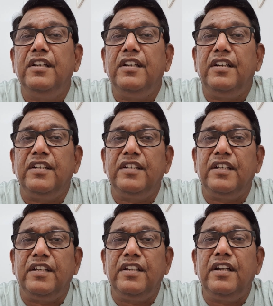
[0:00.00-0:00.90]
It is a
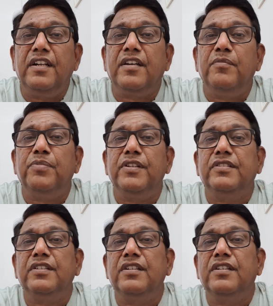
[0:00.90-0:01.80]
geared
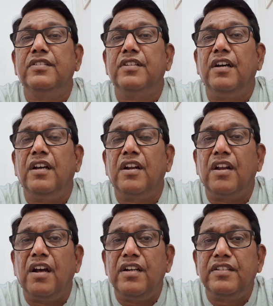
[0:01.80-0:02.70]
compressors or
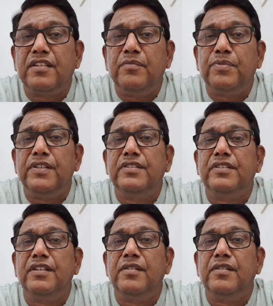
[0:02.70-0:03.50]
large compressor,